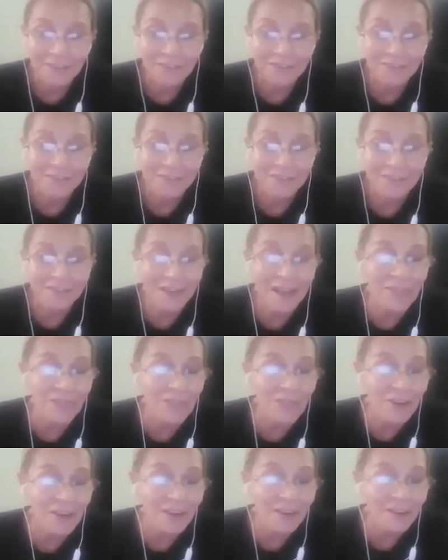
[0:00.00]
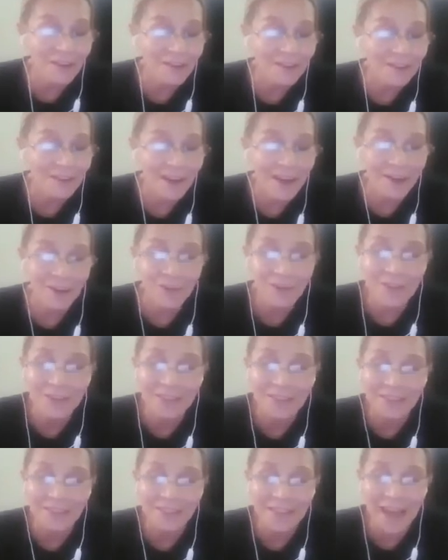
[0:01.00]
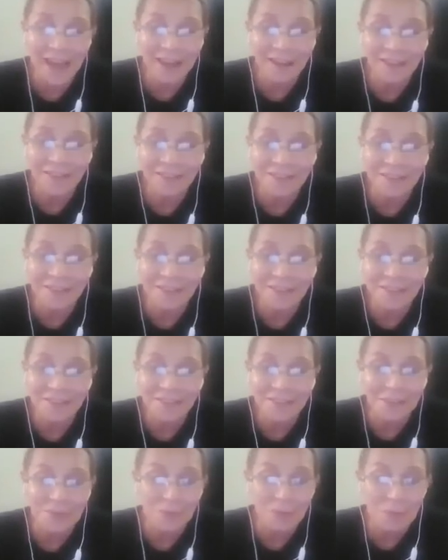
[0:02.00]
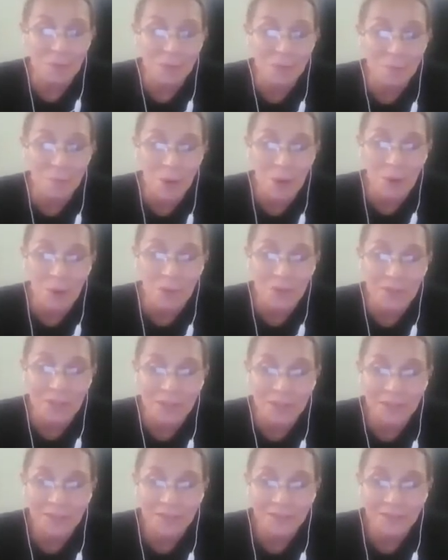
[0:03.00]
Nothing. I don't understand this. There's people posing.